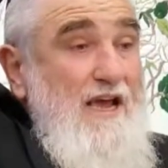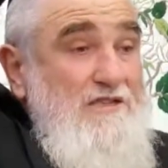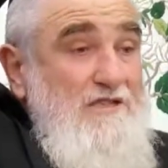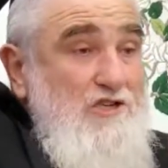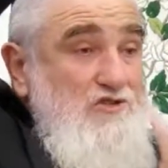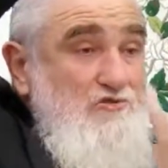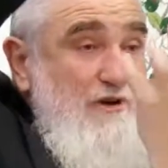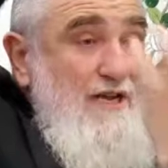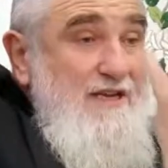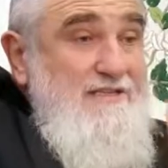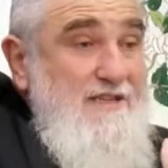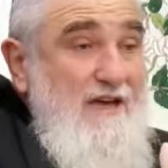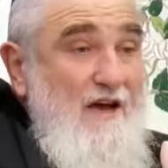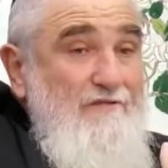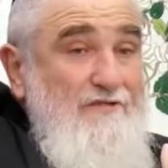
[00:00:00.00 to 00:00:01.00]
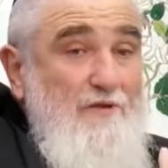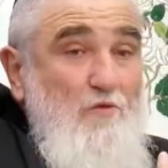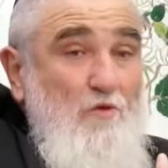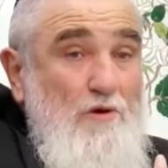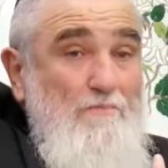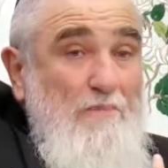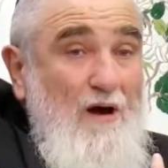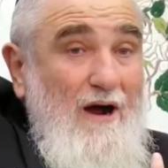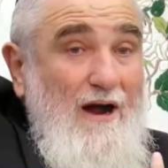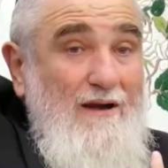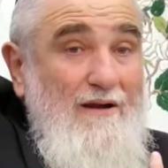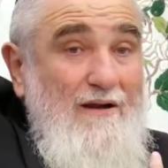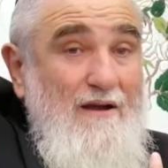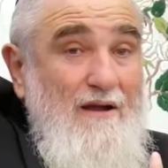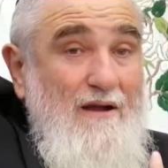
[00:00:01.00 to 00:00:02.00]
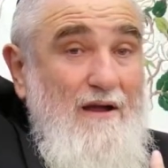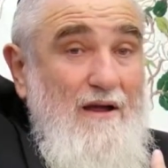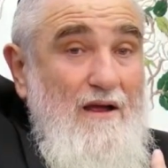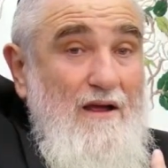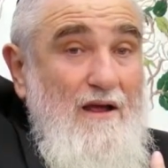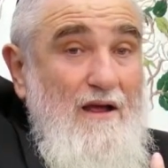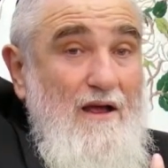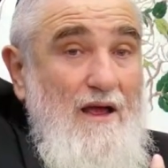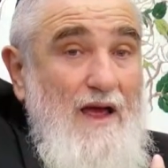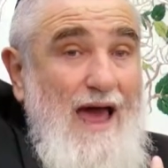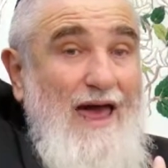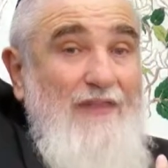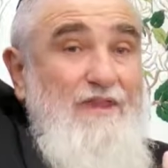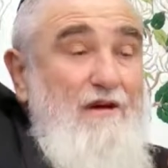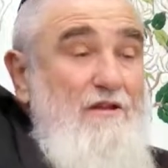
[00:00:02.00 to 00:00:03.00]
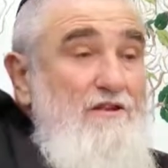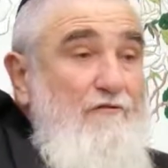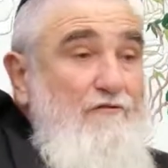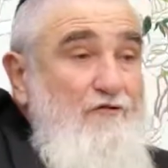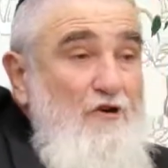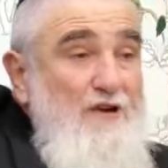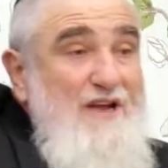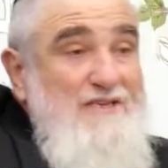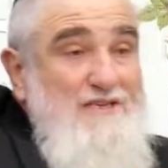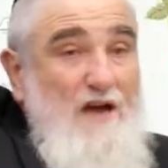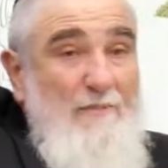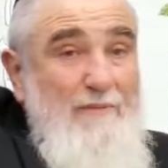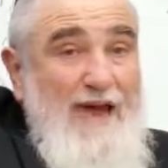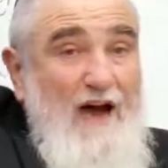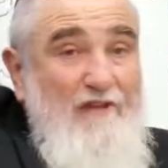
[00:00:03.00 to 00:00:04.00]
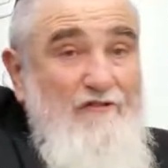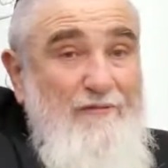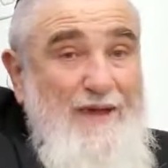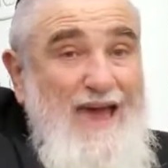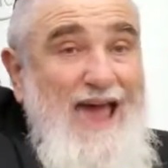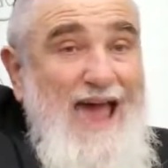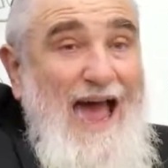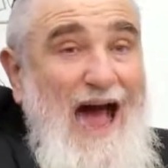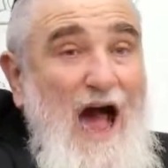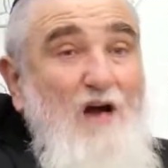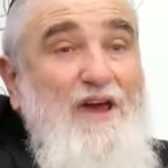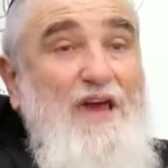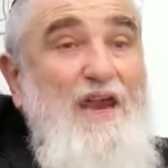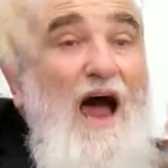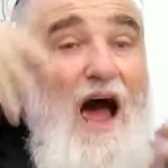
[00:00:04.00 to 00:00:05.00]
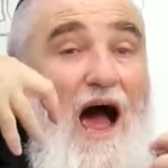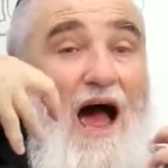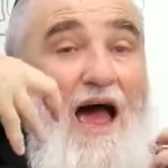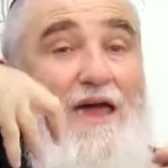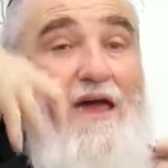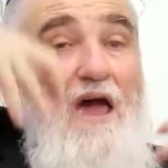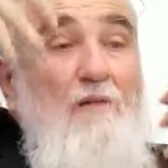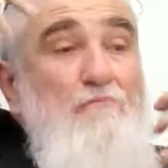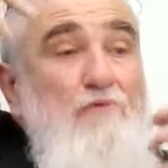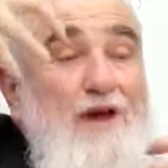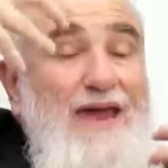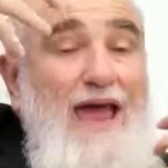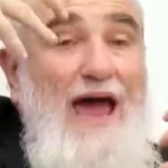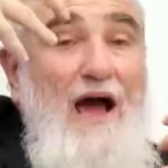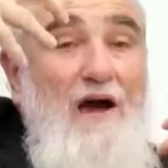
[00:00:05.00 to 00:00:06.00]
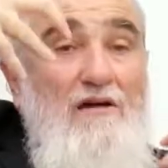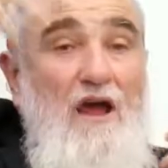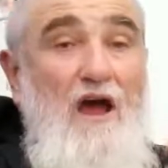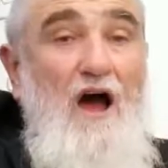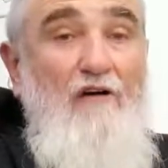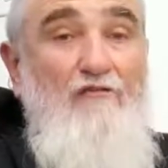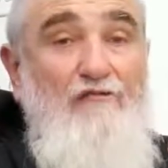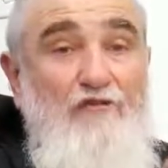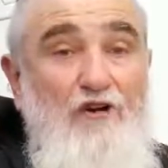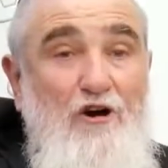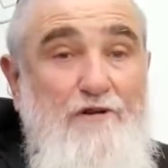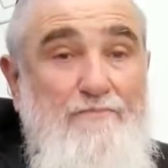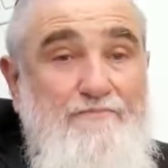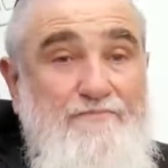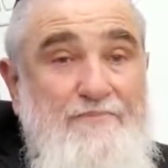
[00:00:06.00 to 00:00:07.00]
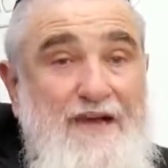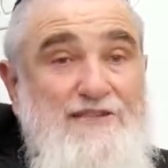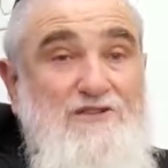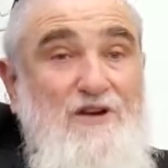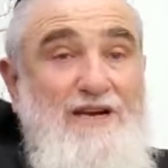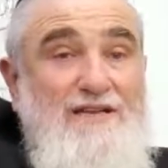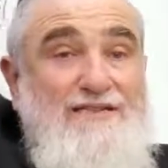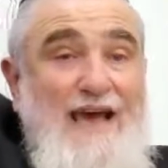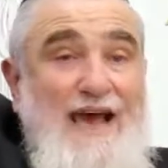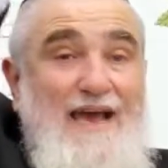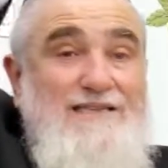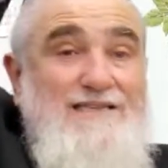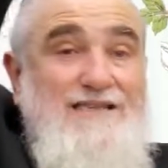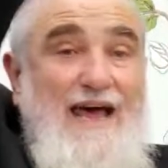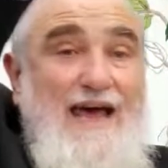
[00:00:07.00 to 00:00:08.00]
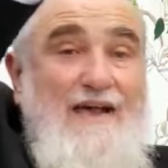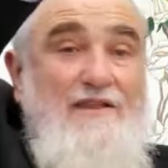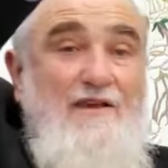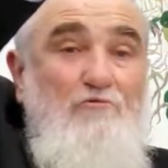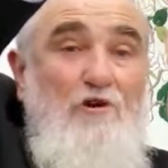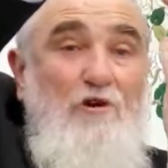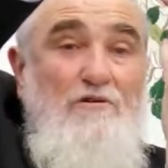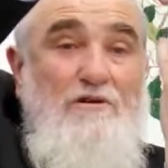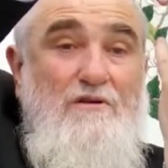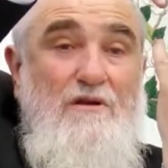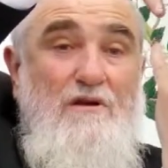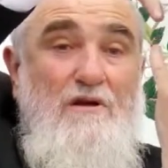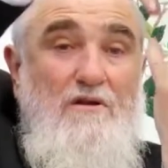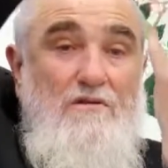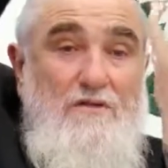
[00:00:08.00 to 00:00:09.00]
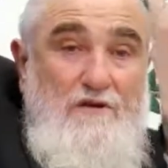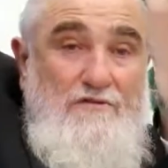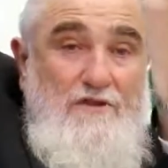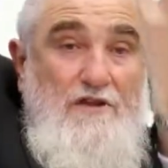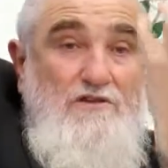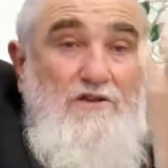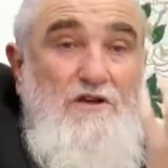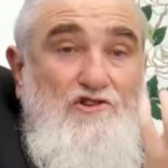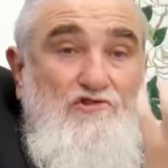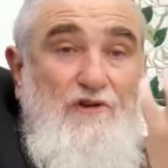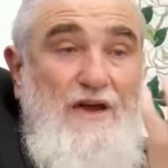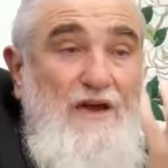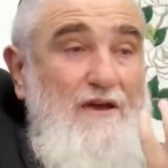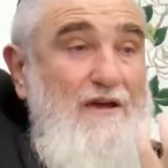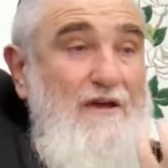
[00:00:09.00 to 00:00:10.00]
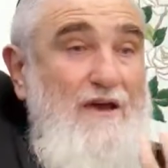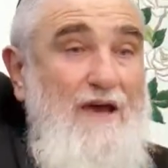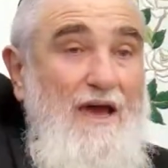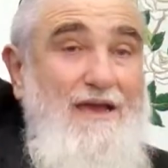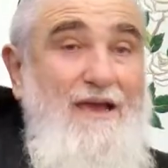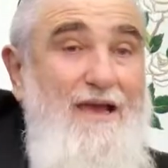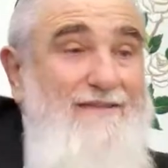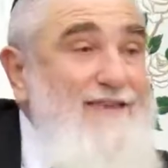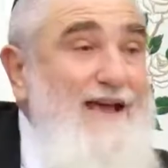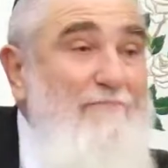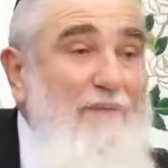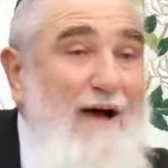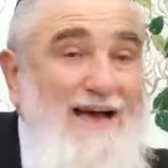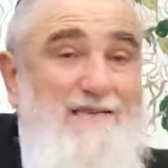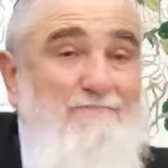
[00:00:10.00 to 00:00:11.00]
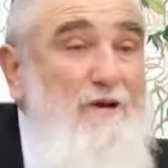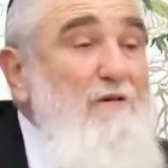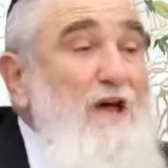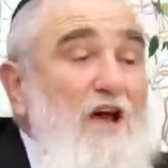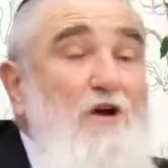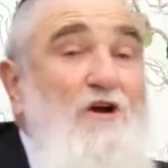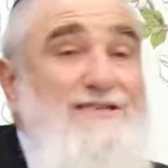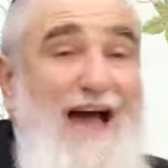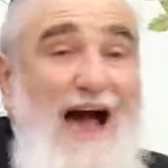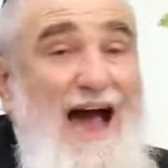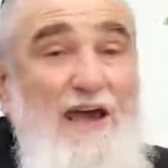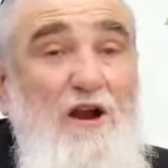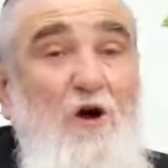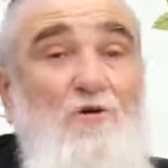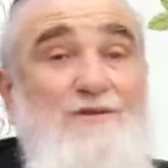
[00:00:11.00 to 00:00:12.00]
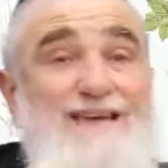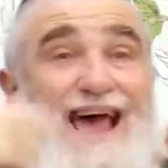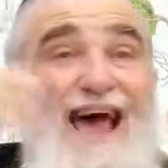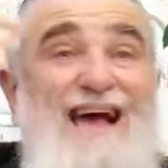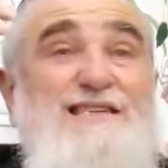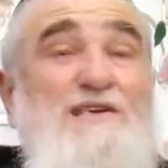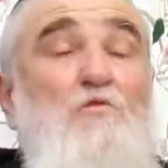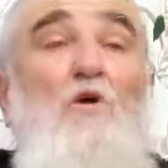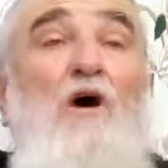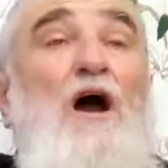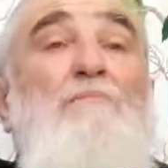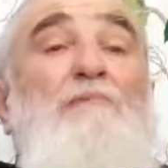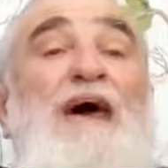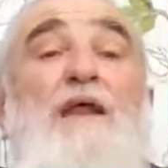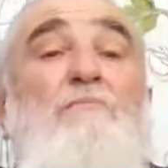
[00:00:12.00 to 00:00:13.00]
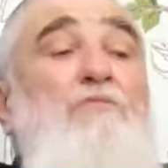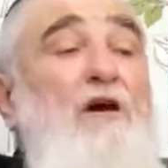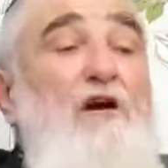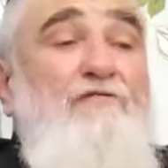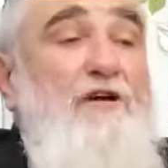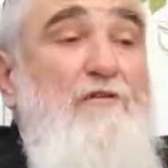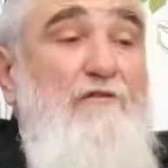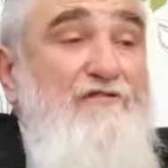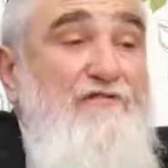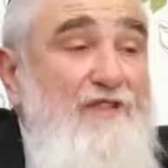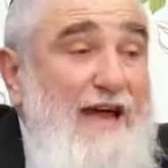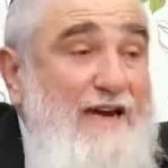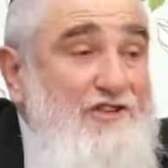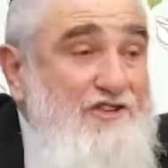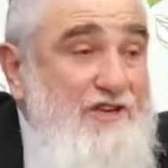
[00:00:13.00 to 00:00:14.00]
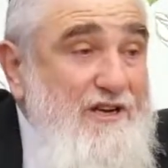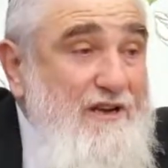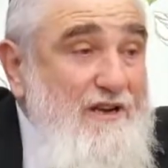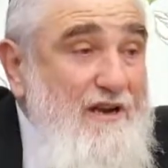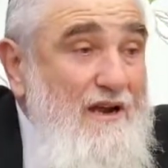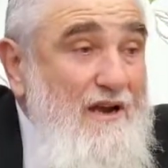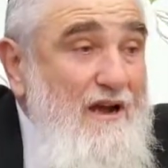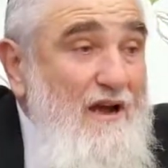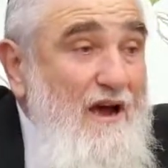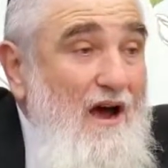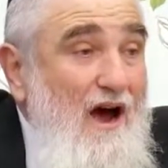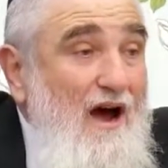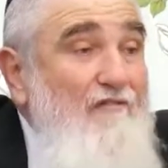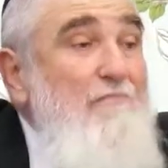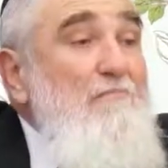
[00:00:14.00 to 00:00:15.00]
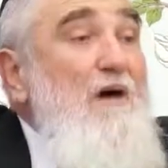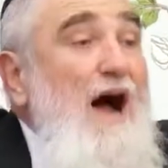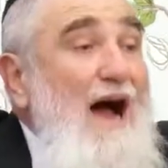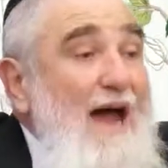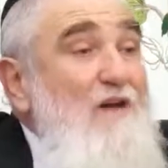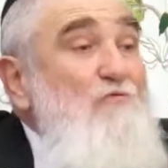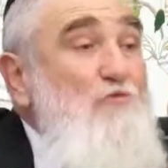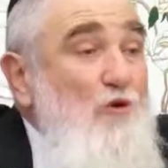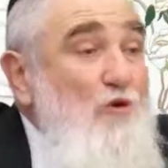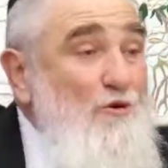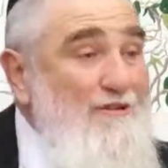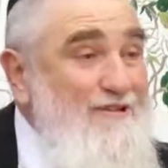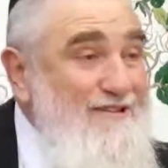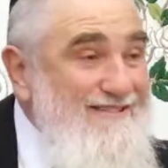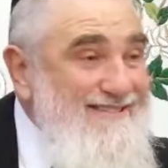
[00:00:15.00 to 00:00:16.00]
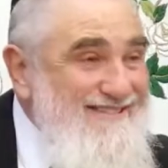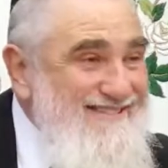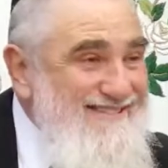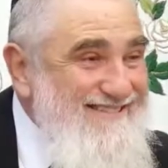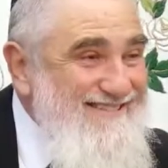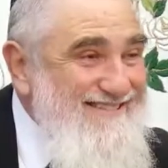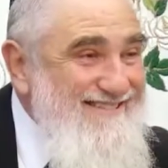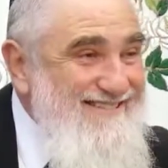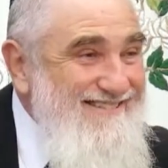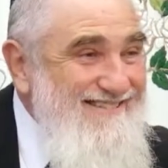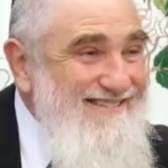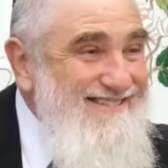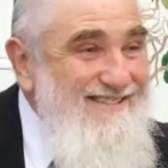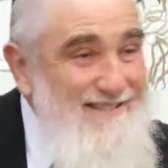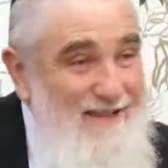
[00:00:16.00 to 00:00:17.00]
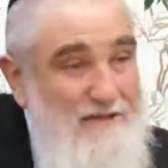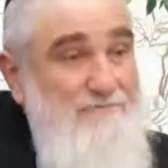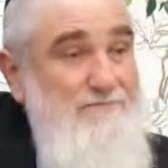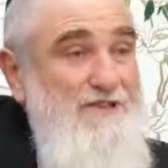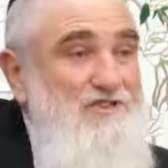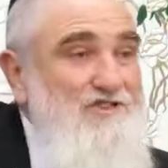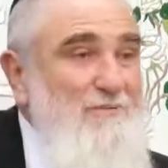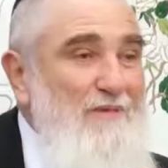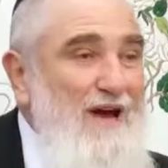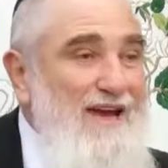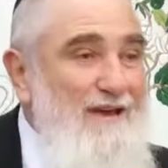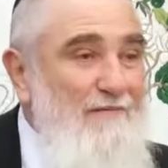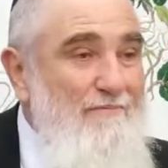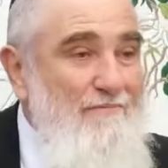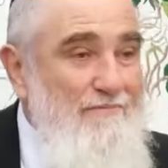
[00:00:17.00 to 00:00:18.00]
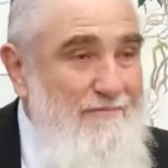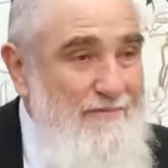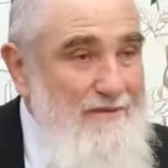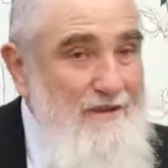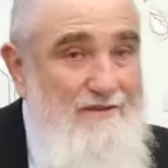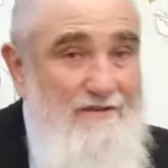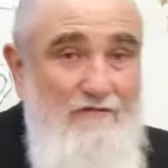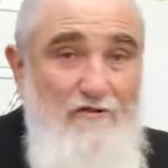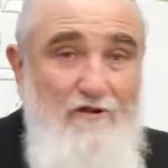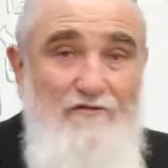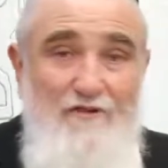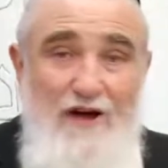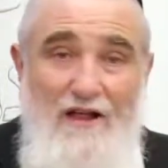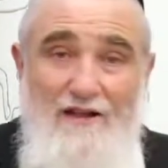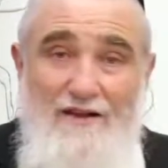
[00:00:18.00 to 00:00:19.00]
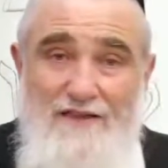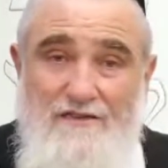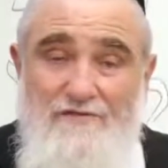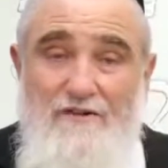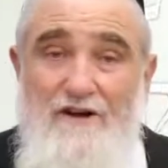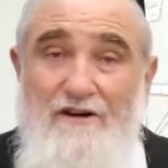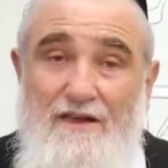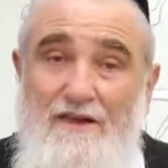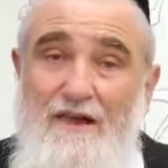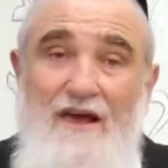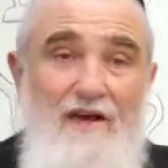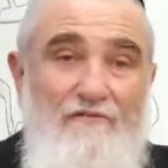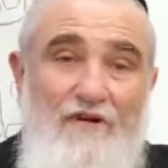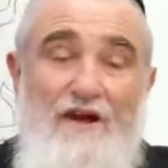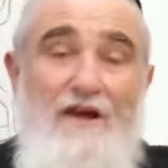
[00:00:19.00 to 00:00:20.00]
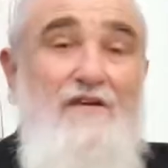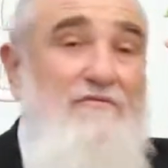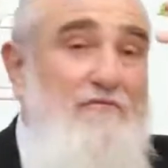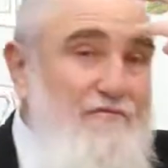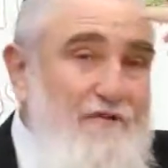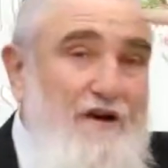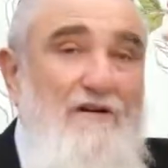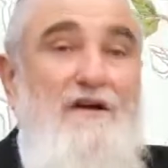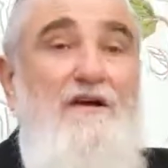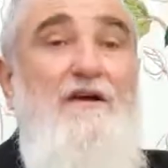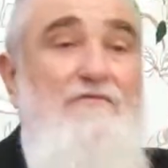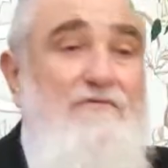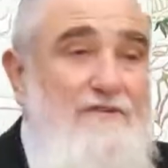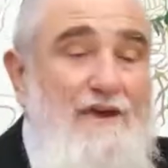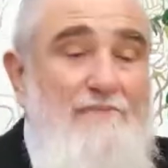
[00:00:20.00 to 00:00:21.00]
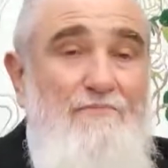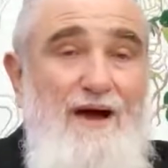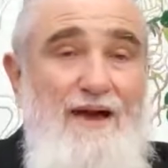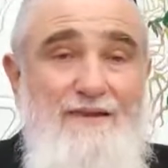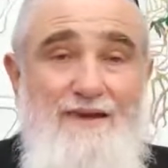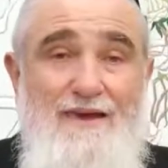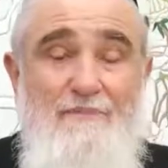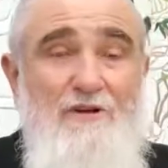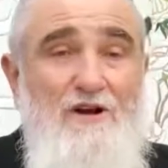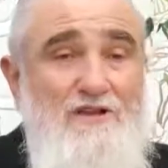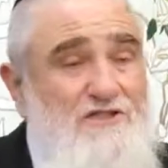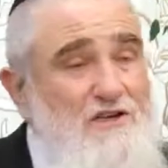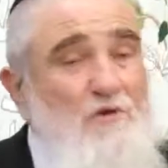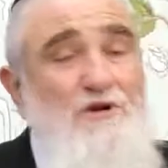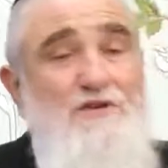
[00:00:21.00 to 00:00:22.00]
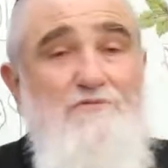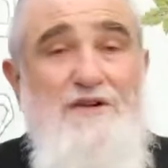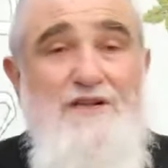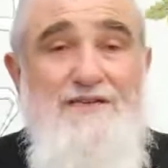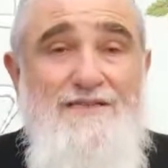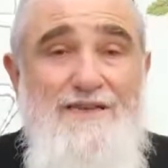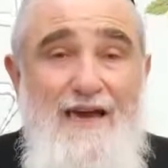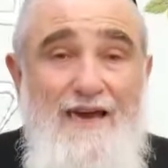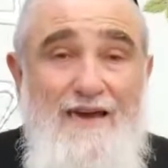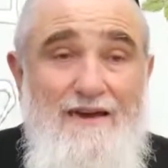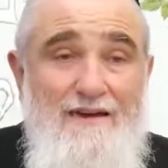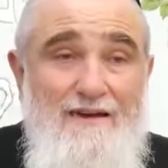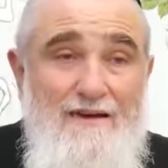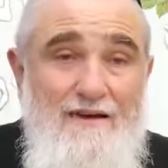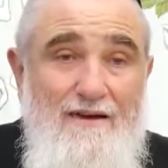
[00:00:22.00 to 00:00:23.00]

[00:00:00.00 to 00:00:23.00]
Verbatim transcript: is the tree itself, the wood part and the, the fruit is coming out from there, how can I bring out a fruit that's going to taste like the root, the, the, the tree? It, it's not possible because I don't, as it were, I'm not a perfect reflection of my root. That's mean Shemayim. Does everyone follow? That's a very, very, very deep idea because you know what it's really saying.